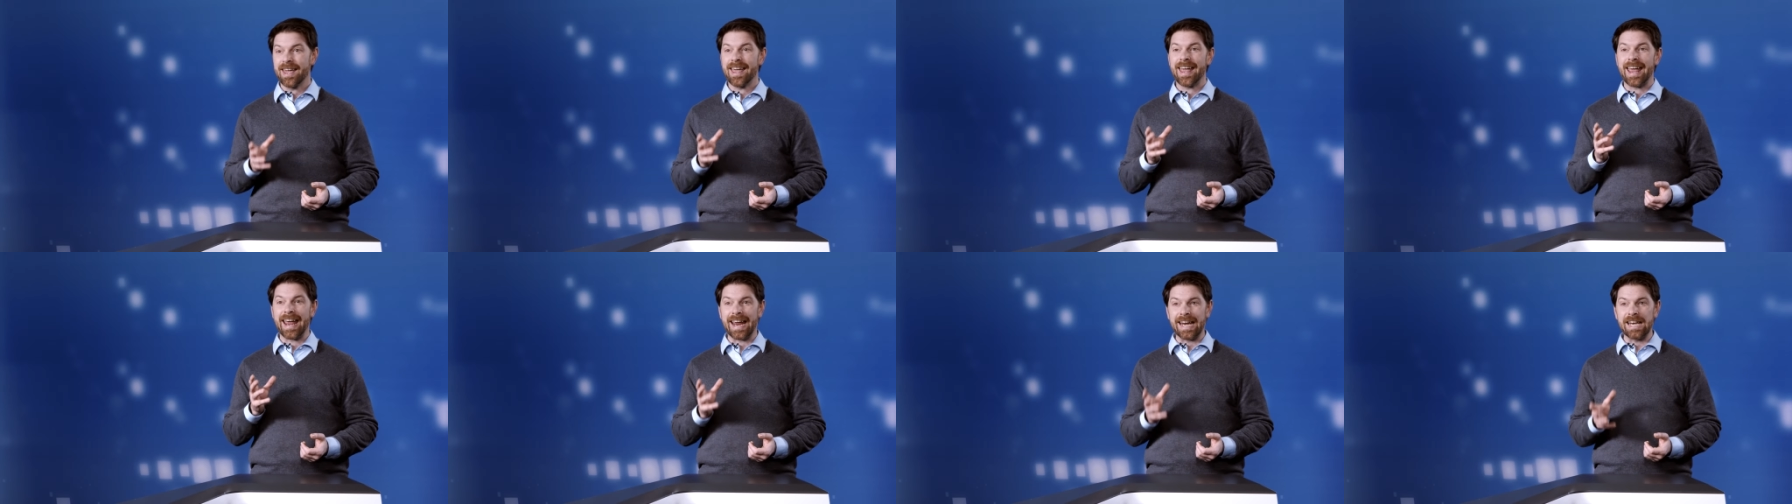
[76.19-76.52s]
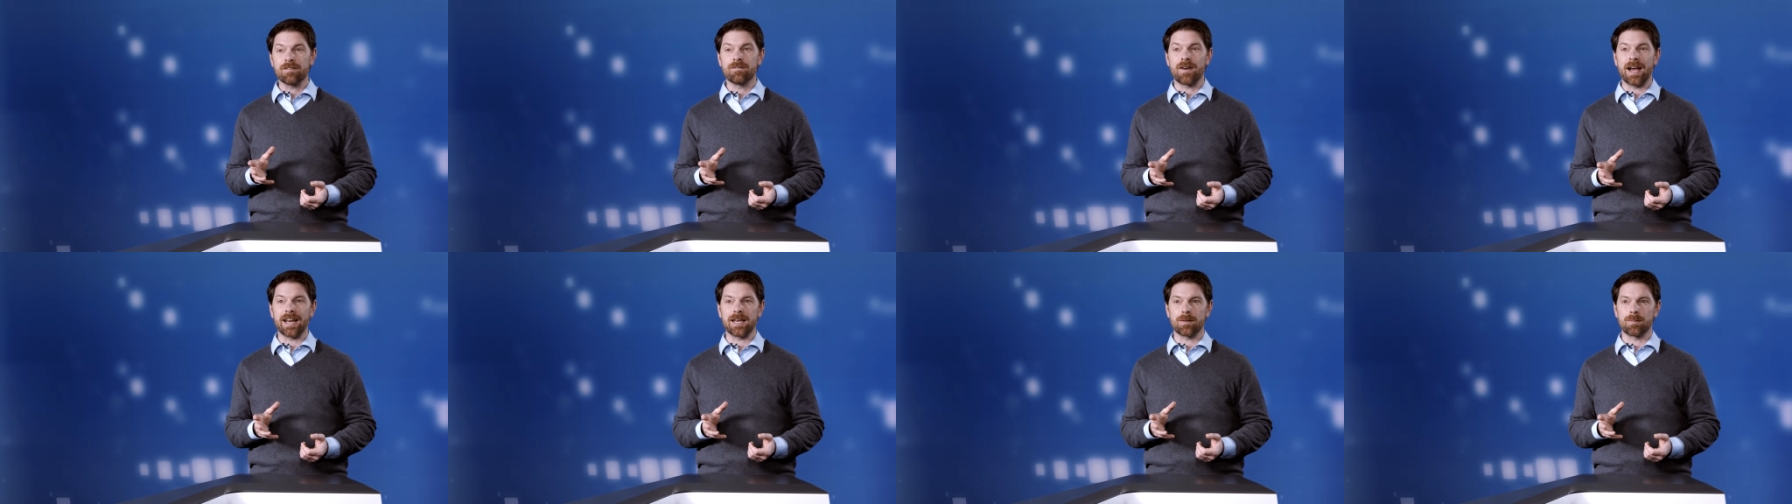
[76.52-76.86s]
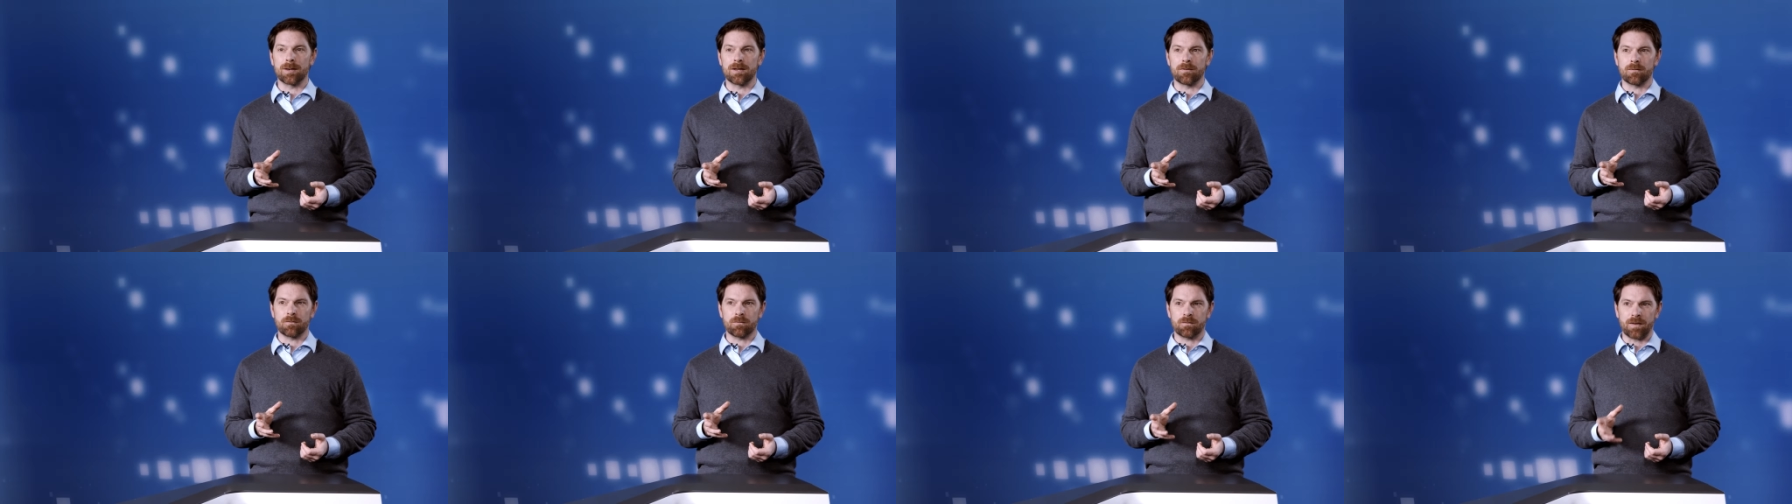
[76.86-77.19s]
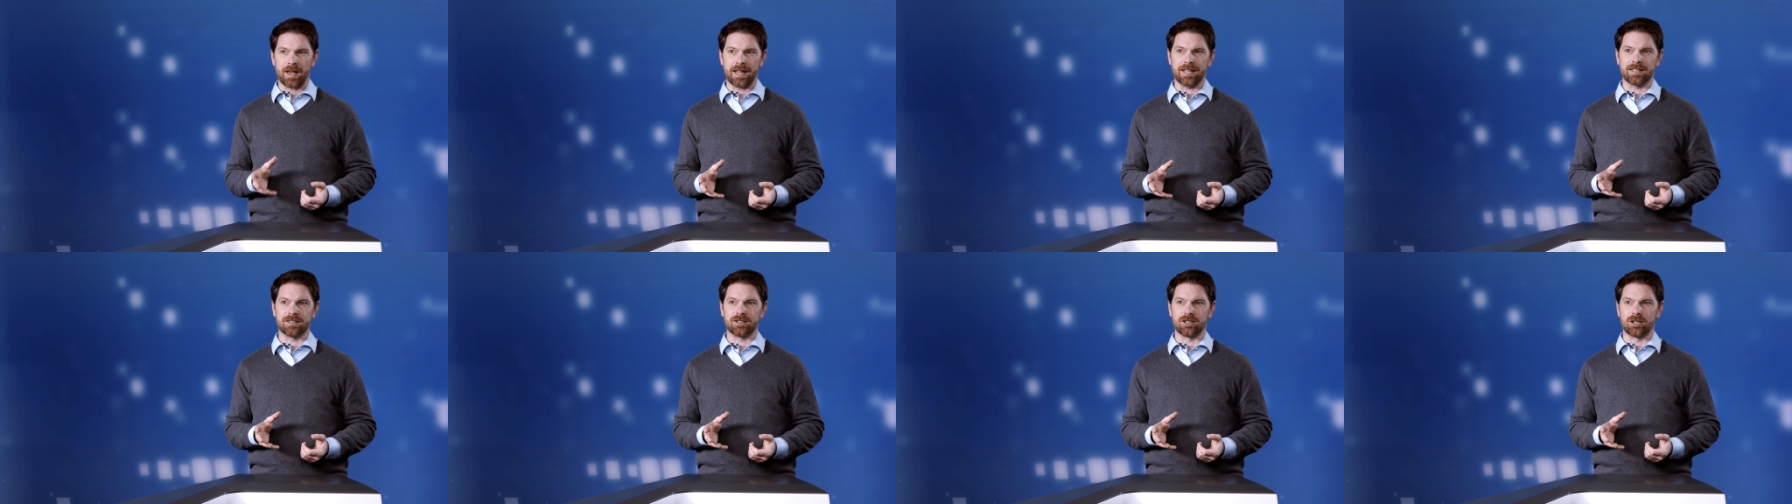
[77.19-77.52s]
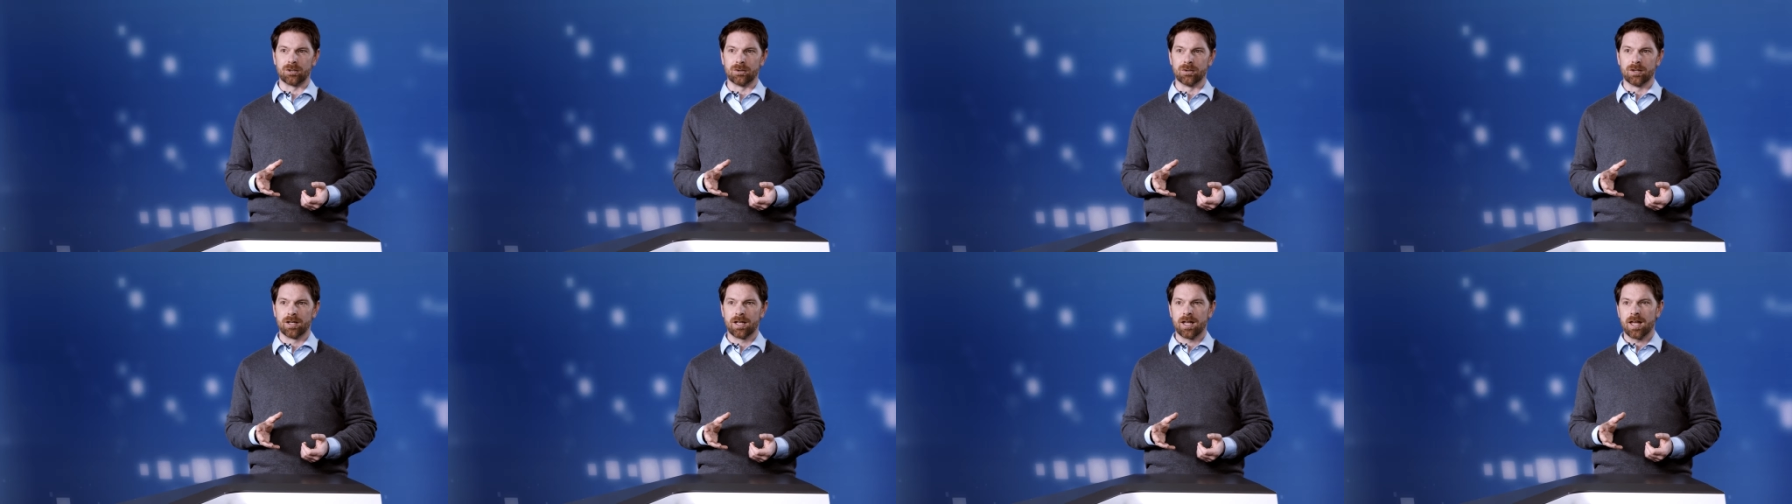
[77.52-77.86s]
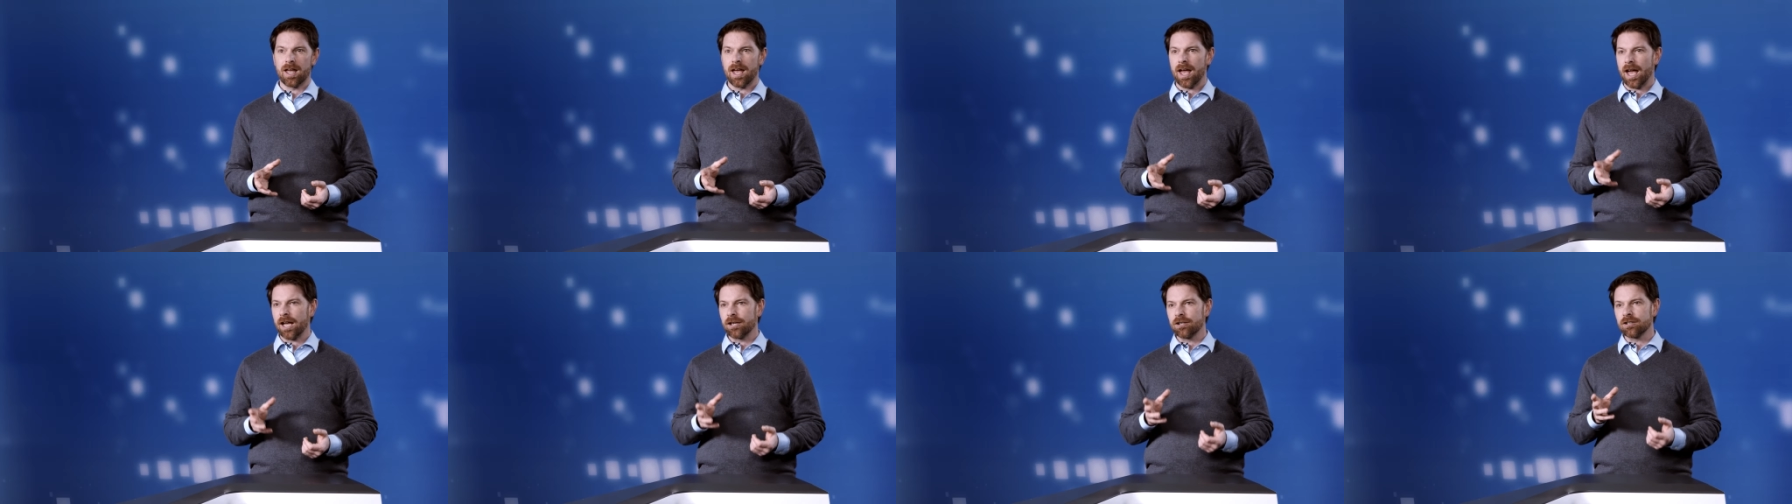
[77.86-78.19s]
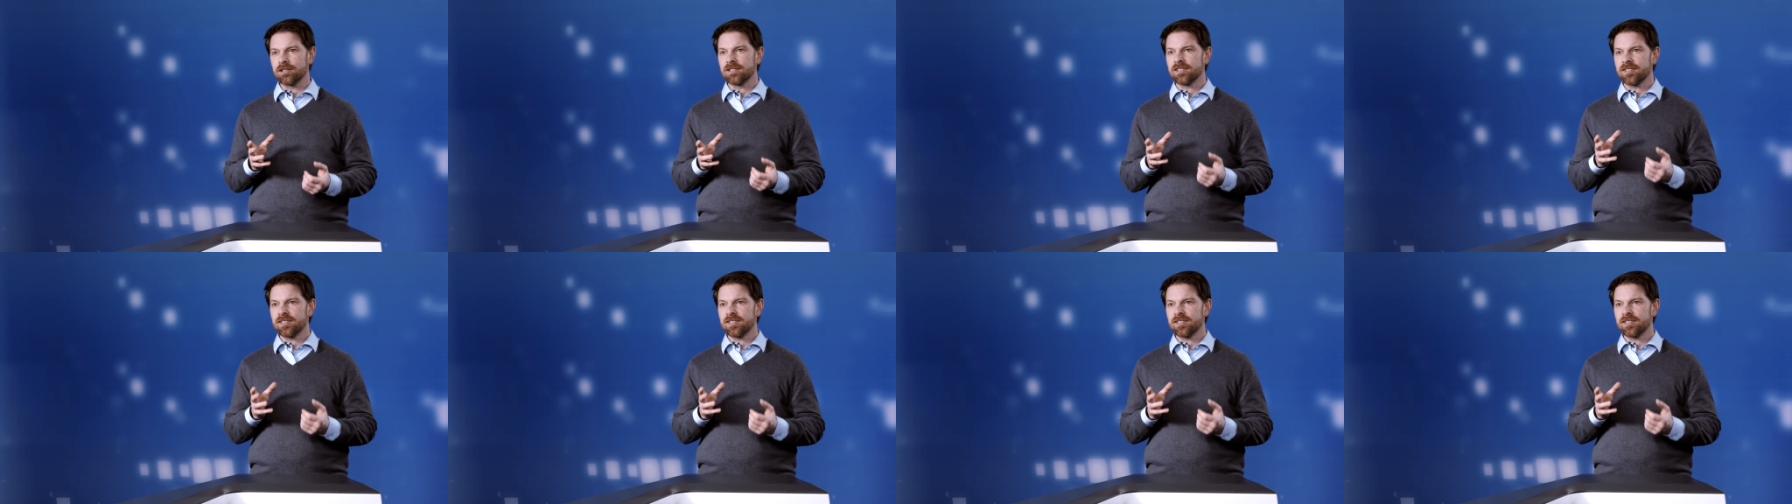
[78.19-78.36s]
inevitably fails you and your